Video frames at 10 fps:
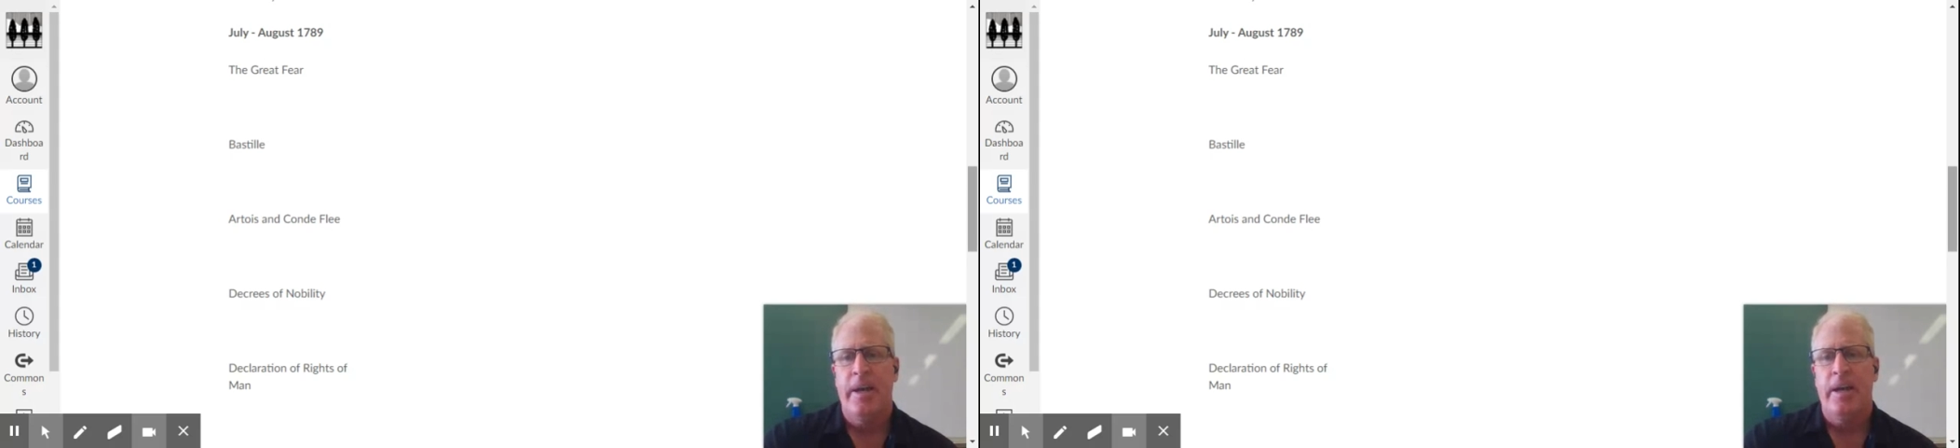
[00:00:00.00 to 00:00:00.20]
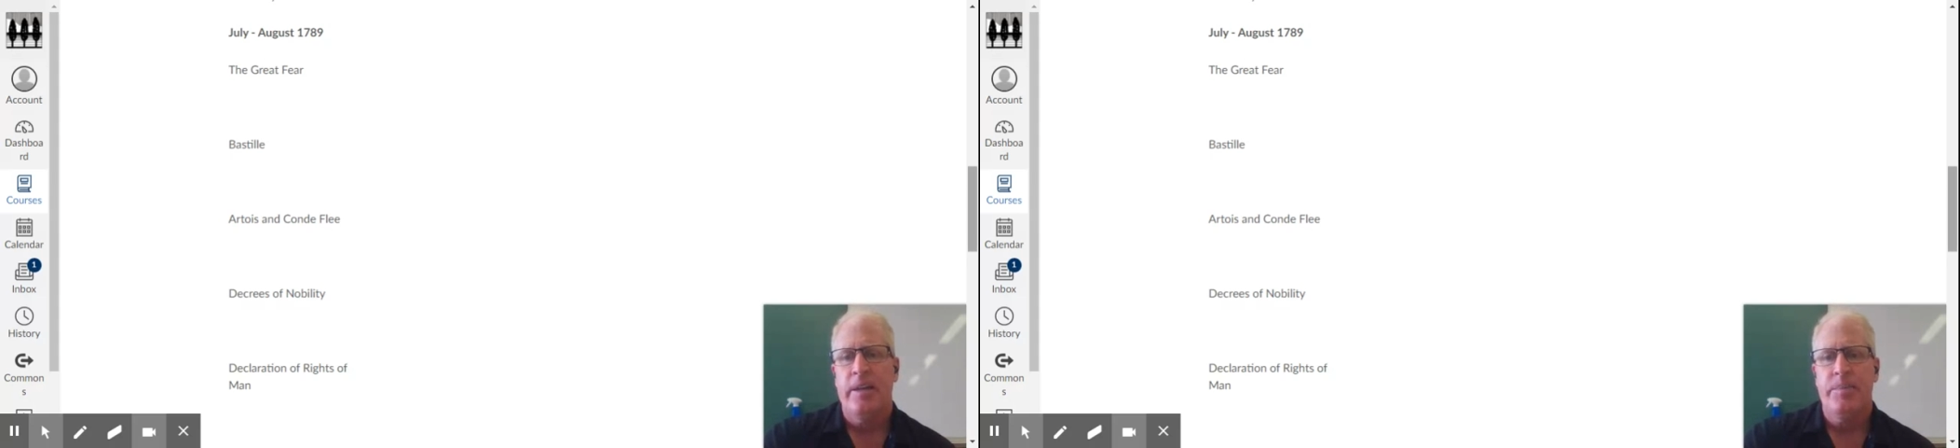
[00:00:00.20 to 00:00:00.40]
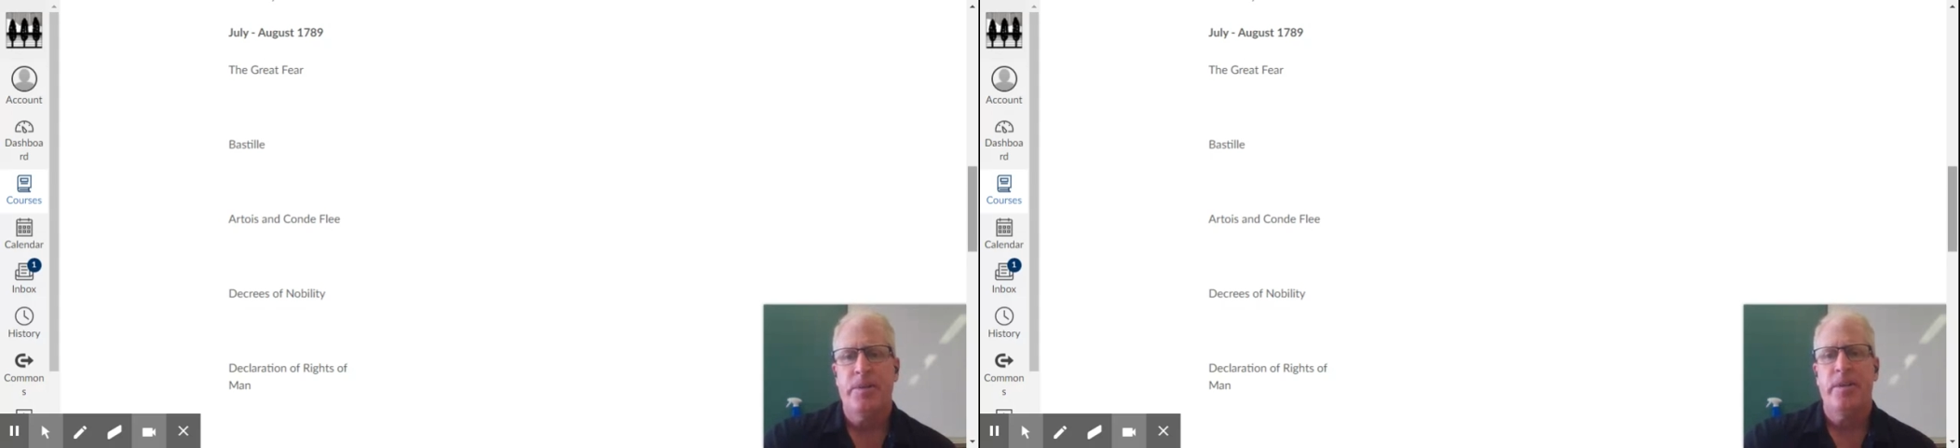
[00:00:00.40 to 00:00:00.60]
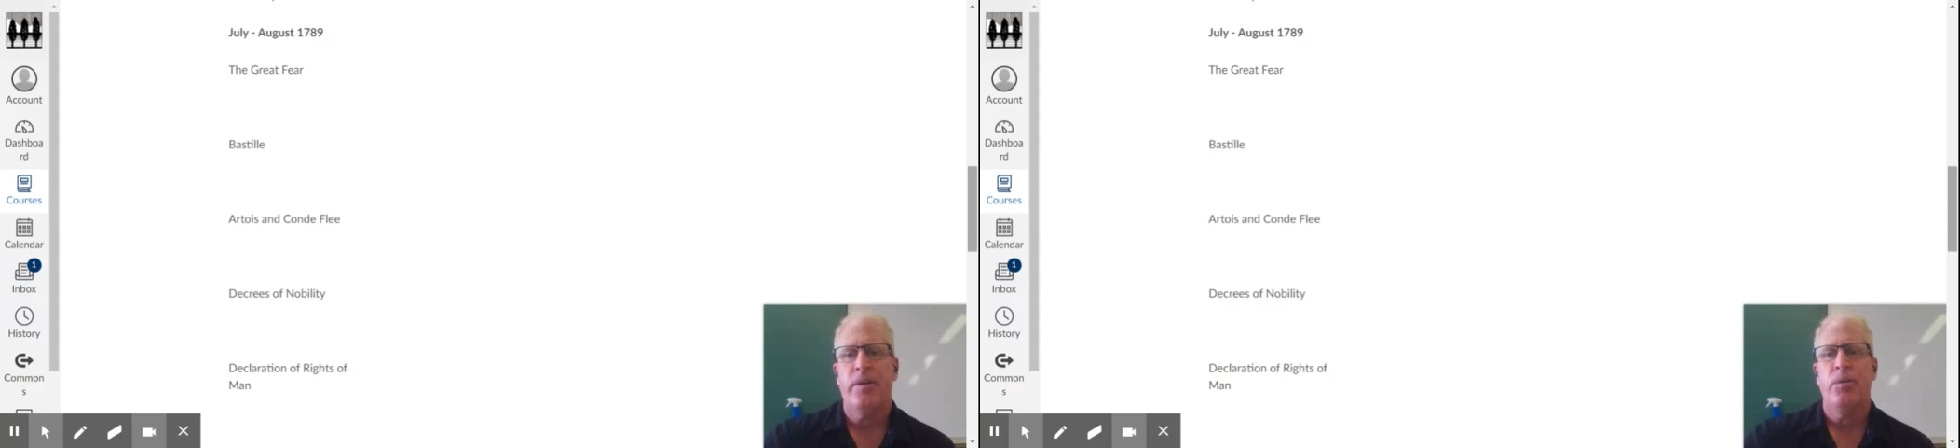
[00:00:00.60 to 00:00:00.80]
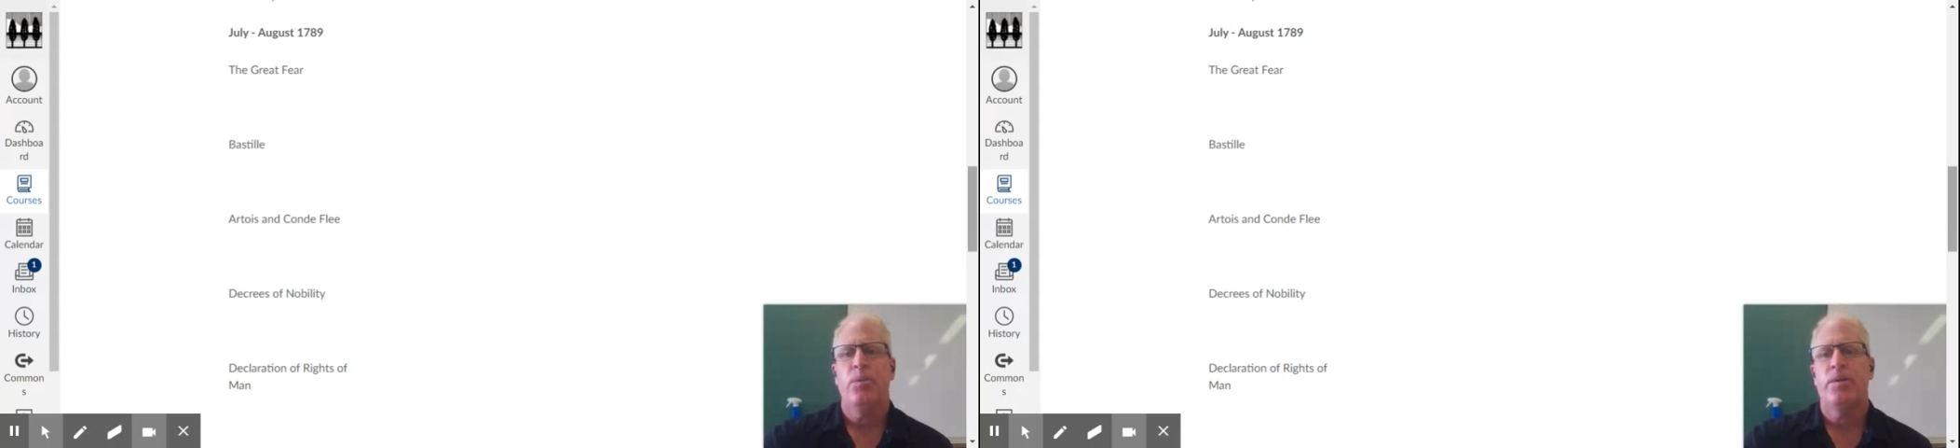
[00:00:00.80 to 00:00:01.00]
and the
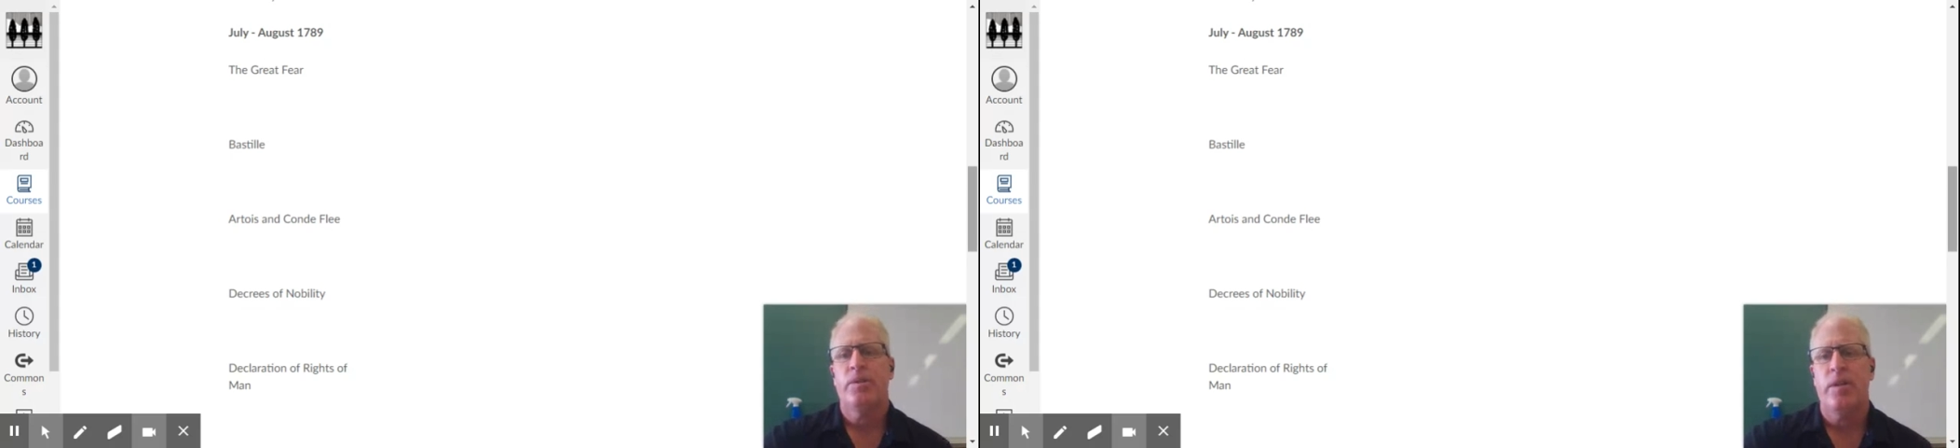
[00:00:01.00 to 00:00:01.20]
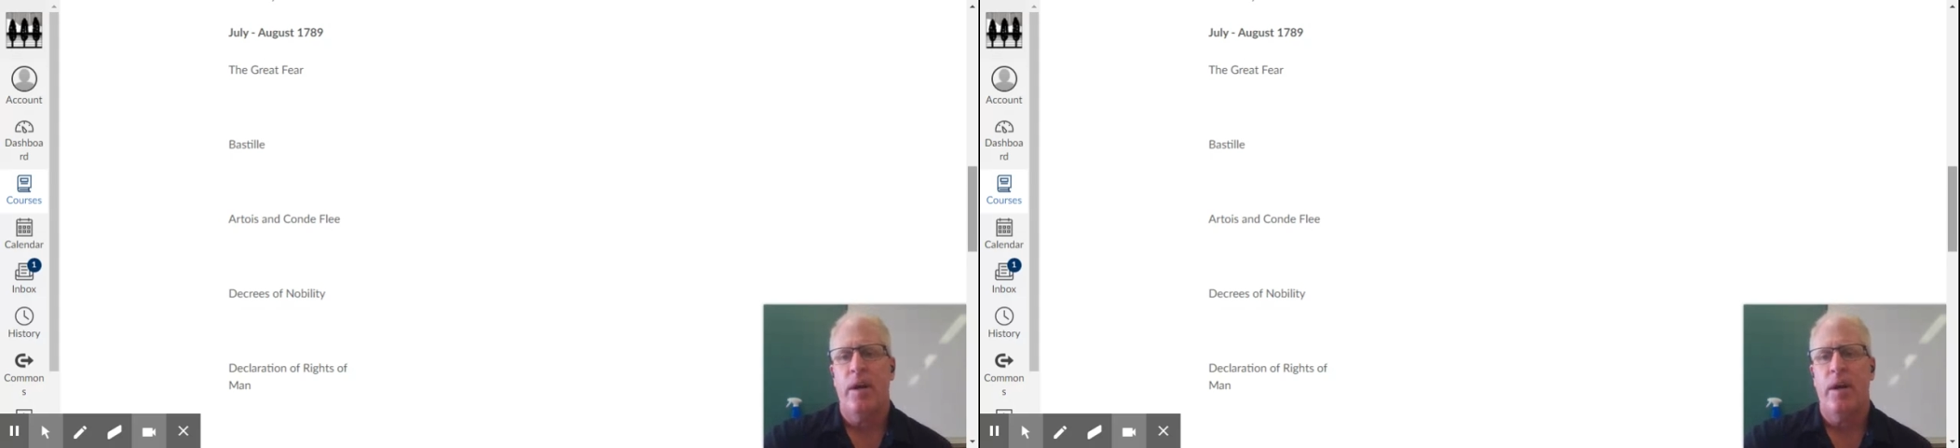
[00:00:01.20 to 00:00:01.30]
Bastille was